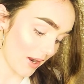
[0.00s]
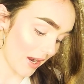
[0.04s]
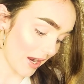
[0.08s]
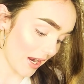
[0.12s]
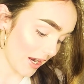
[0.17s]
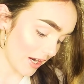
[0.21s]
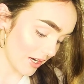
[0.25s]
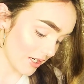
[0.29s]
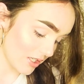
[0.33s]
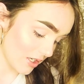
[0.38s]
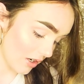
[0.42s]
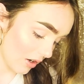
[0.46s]

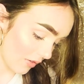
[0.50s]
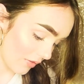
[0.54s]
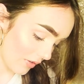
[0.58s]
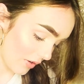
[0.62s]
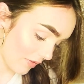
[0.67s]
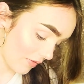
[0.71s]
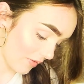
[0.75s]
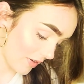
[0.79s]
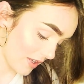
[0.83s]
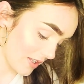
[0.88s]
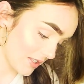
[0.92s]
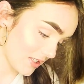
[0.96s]
part of
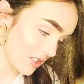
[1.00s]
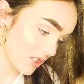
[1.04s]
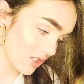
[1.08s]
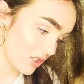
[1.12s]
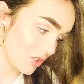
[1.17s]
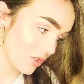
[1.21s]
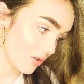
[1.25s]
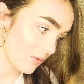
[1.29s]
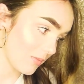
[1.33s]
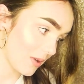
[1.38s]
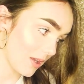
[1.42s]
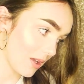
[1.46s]
your face to
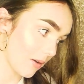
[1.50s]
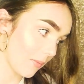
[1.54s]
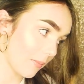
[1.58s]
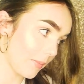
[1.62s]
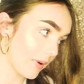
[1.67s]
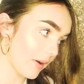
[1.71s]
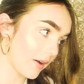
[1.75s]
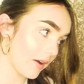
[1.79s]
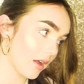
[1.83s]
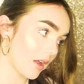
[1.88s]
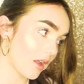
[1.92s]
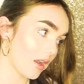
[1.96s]
do makeup
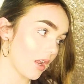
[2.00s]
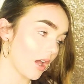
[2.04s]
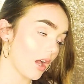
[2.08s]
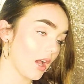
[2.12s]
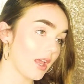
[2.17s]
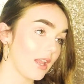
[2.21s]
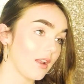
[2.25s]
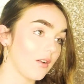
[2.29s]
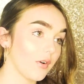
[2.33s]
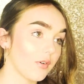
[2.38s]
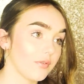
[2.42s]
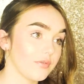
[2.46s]
on?
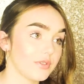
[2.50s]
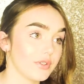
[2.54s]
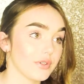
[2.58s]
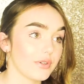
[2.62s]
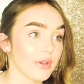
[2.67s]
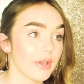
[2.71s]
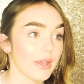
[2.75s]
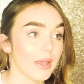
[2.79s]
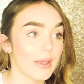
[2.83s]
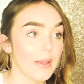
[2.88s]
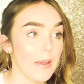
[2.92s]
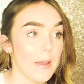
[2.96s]
I love
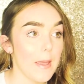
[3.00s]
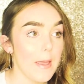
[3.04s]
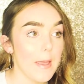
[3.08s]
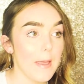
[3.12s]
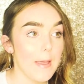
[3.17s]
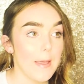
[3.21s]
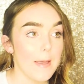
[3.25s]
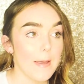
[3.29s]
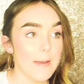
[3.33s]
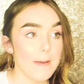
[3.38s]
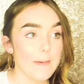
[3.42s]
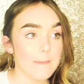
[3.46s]
doing
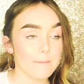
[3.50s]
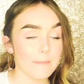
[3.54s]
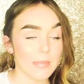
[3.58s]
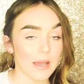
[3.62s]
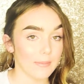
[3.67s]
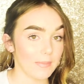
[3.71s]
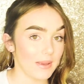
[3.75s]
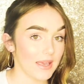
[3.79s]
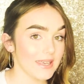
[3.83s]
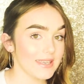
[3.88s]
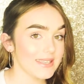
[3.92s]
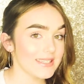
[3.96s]
my
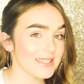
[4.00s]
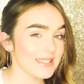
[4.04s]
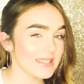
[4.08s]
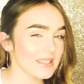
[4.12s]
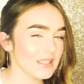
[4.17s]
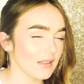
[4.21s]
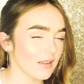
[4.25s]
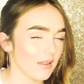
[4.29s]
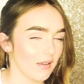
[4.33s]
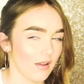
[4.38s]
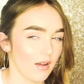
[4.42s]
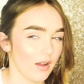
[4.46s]

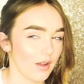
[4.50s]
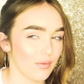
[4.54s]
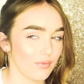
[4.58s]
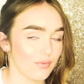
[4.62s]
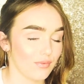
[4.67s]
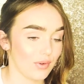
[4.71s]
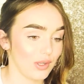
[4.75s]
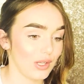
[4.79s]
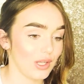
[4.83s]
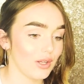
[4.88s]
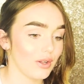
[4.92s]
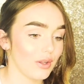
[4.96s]
base. Like, I
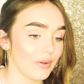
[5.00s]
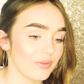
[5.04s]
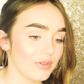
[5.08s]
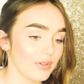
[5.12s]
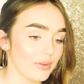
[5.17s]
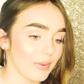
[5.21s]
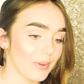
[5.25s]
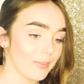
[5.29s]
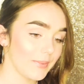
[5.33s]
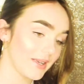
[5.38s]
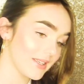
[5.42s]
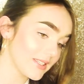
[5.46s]
really love
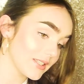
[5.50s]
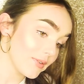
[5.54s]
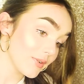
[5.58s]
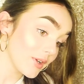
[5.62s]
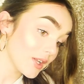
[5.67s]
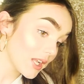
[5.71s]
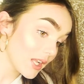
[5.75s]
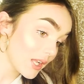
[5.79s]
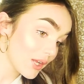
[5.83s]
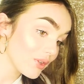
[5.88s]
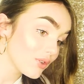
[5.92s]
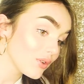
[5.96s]
doing my base. I
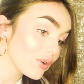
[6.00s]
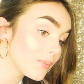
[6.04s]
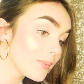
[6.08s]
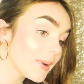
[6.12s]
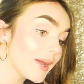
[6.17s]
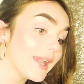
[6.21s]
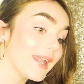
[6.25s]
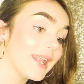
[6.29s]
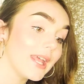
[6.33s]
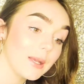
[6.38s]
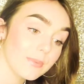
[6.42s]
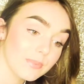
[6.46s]
really like doing
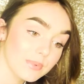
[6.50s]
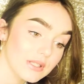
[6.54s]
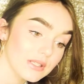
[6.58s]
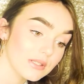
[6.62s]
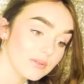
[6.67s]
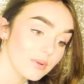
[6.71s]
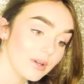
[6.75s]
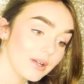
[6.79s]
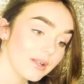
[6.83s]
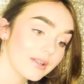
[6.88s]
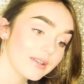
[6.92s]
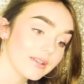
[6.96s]
my lips
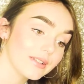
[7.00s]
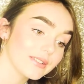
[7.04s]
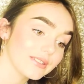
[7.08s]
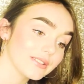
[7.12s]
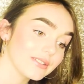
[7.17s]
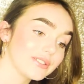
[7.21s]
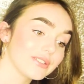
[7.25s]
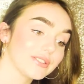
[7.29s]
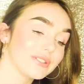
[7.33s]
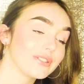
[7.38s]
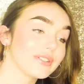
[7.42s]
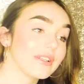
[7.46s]
as well because
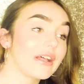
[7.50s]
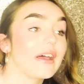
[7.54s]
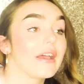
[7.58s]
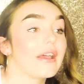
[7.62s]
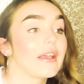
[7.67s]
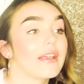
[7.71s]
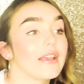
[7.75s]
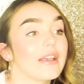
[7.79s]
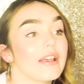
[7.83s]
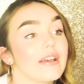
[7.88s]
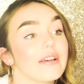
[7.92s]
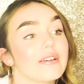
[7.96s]
it's just
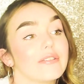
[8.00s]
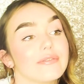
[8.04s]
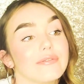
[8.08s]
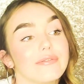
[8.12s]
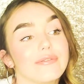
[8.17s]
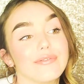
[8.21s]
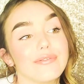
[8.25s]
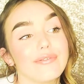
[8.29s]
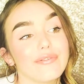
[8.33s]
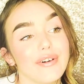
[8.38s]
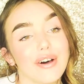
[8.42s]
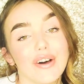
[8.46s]
like
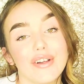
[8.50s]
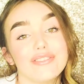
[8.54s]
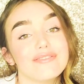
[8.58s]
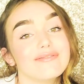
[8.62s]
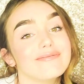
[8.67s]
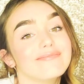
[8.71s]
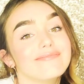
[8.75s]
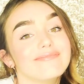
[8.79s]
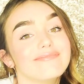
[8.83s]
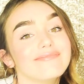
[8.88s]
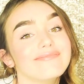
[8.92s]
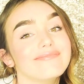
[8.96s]
fun.
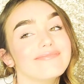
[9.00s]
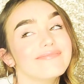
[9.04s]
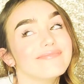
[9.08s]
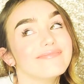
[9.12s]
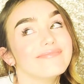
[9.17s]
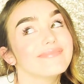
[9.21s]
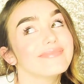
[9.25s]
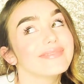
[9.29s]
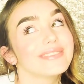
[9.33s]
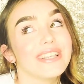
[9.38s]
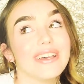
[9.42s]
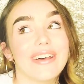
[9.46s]

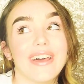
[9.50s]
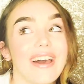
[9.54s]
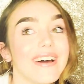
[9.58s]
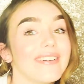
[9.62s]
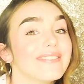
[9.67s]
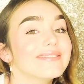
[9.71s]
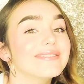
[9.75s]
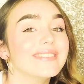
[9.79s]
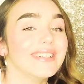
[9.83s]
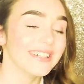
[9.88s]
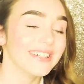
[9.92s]
So yeah.